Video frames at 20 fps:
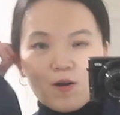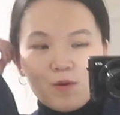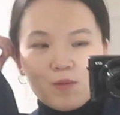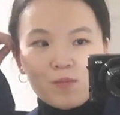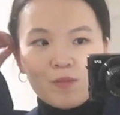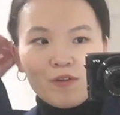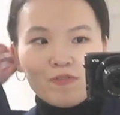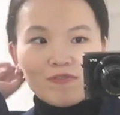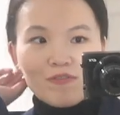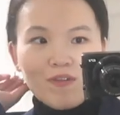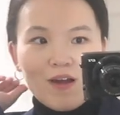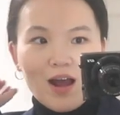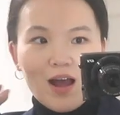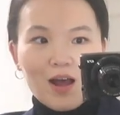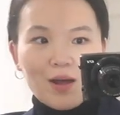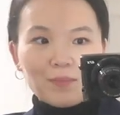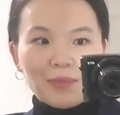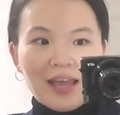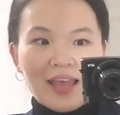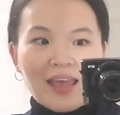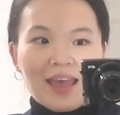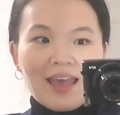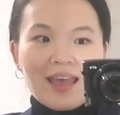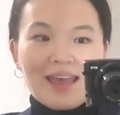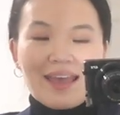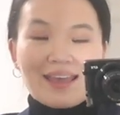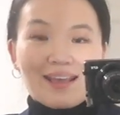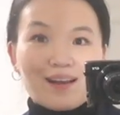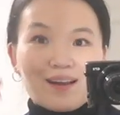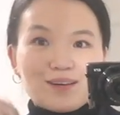home from
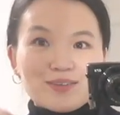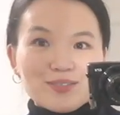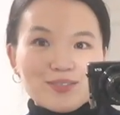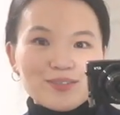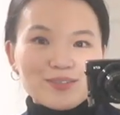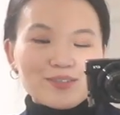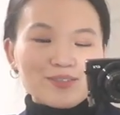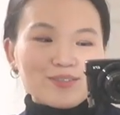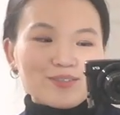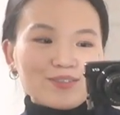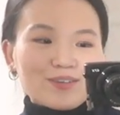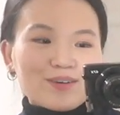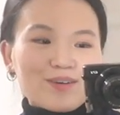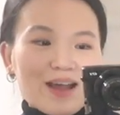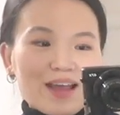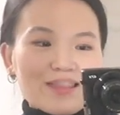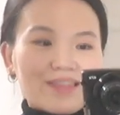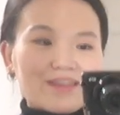a concert, so I